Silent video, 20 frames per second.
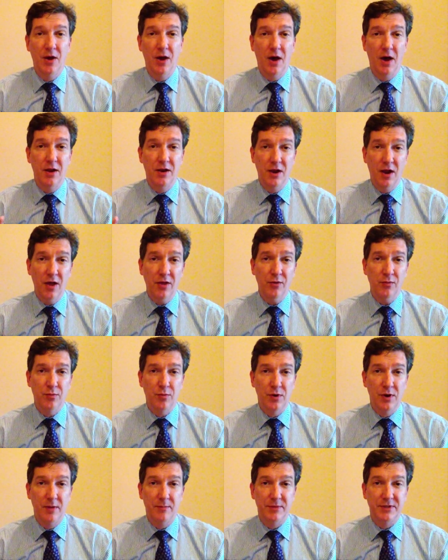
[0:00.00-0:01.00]
Another
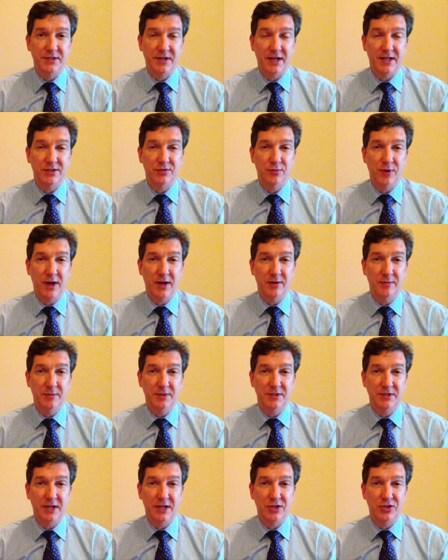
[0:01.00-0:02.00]
one, besides
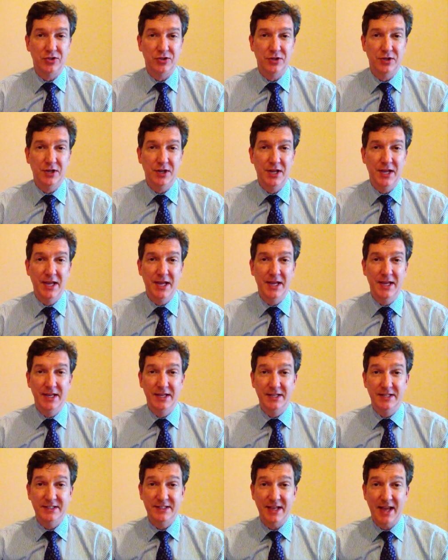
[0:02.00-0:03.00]
randomization,
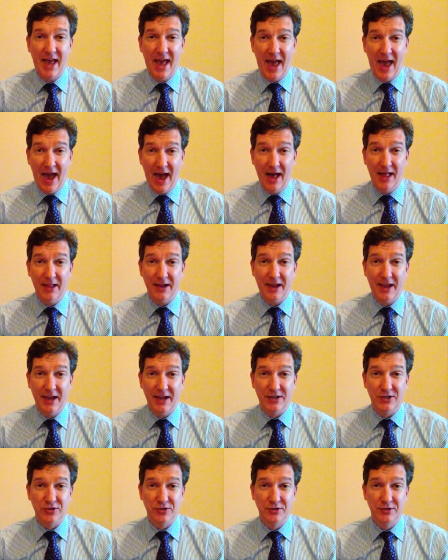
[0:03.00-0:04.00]
is
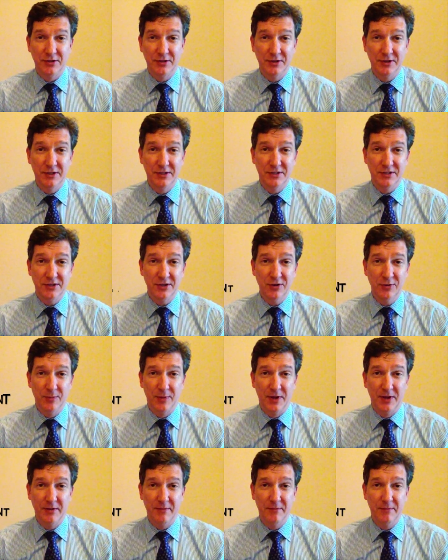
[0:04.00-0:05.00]
allocation
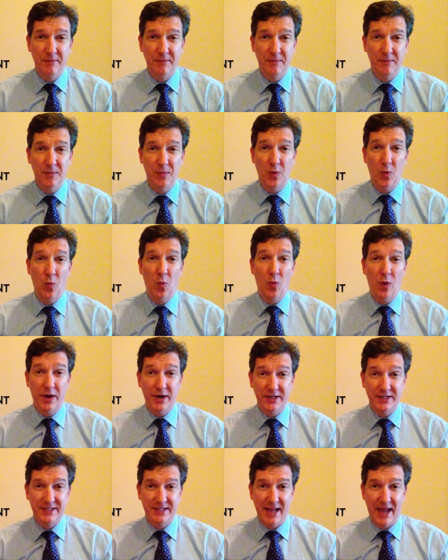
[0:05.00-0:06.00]
concealment. What
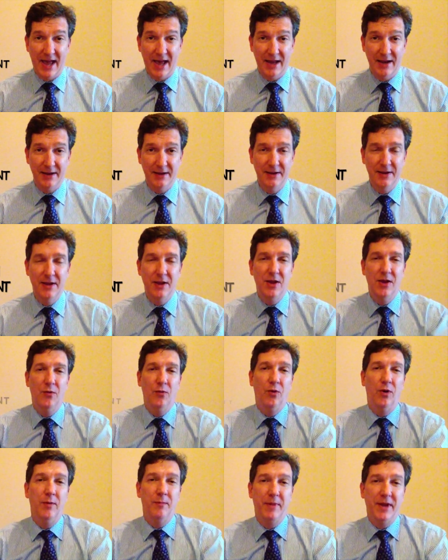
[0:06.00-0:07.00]
is that?
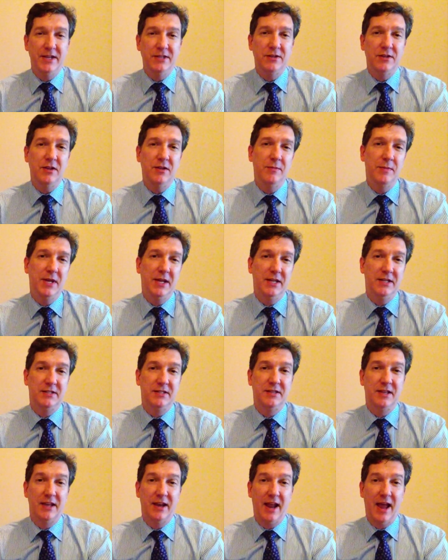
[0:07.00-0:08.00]
Well, it basically
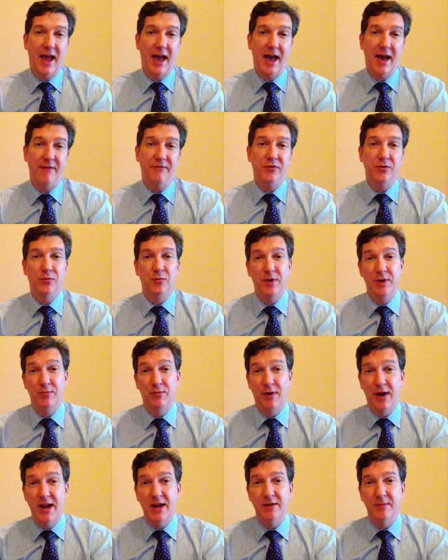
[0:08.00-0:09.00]
means that after we
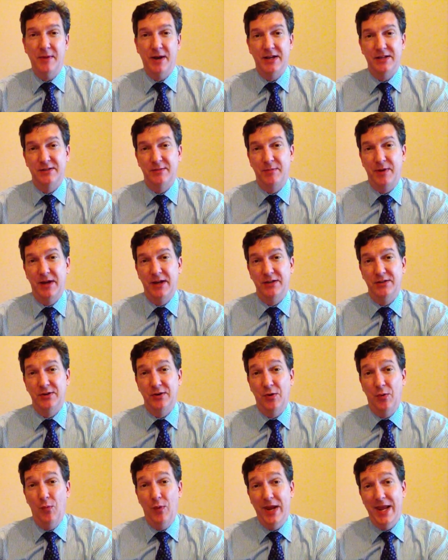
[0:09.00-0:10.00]
randomize a
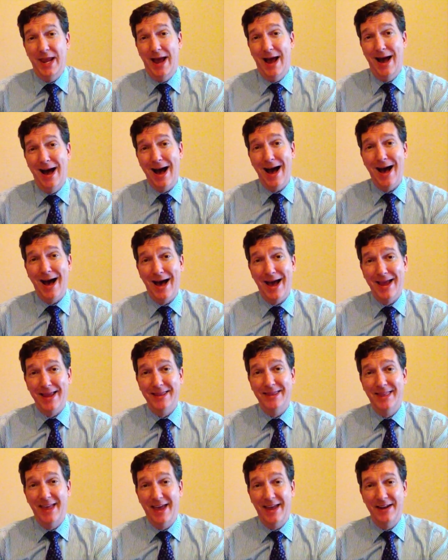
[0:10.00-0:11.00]
patient, we
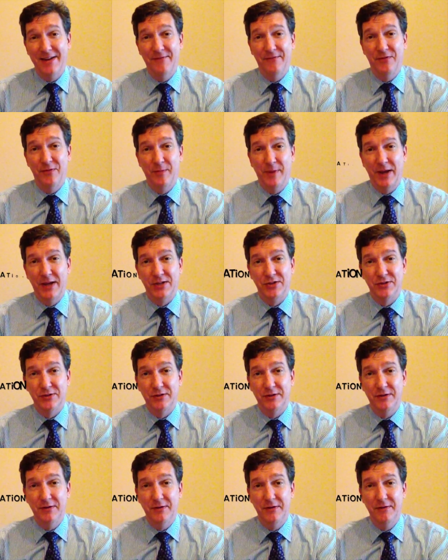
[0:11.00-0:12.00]
hide that
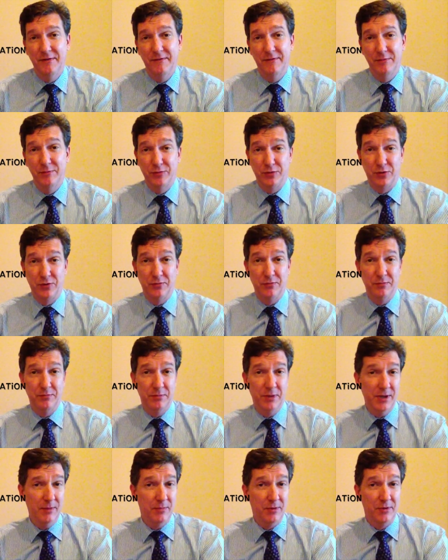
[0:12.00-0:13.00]
information from certain
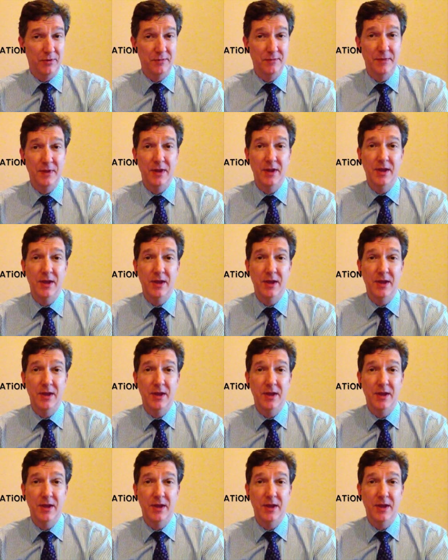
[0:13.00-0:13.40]
people.